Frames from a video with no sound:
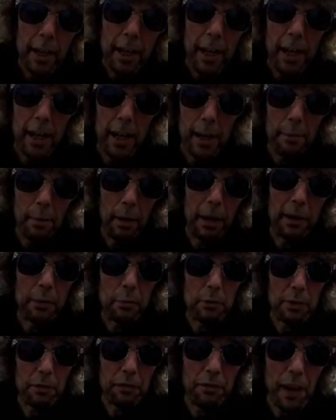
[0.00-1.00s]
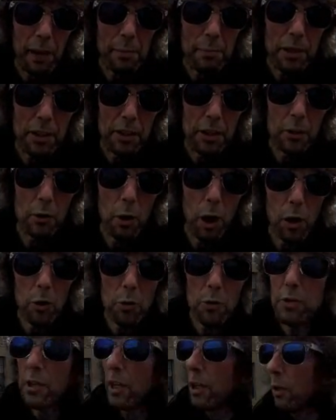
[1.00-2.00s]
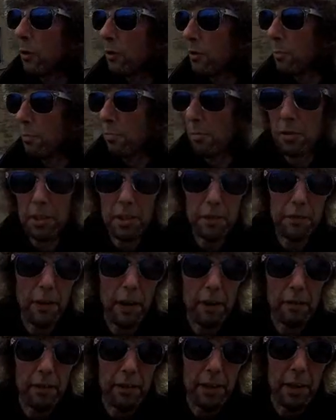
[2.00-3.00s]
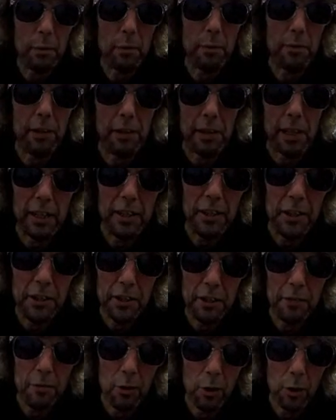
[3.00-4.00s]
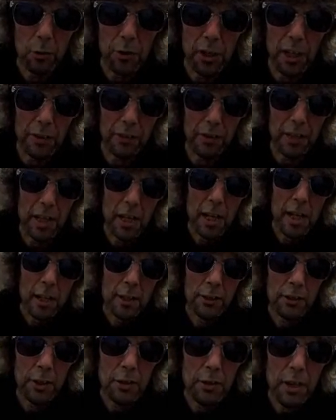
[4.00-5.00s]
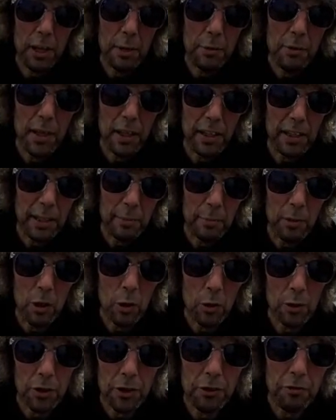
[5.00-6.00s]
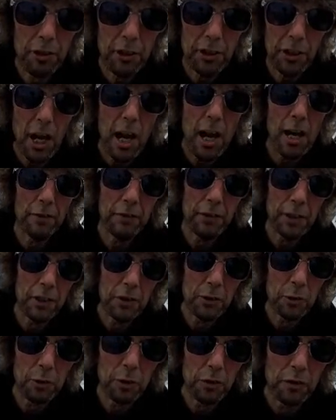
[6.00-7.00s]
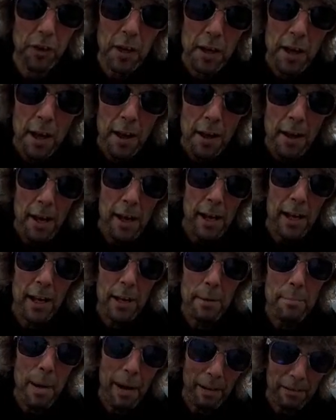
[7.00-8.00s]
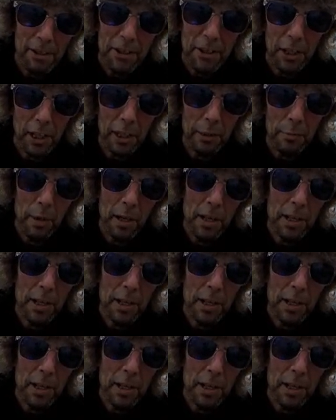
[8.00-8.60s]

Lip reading: And there was a family who owned a lot of Broughty Ferry. They were very into the Royal Navy, so they named a lot of streets after sort of maritime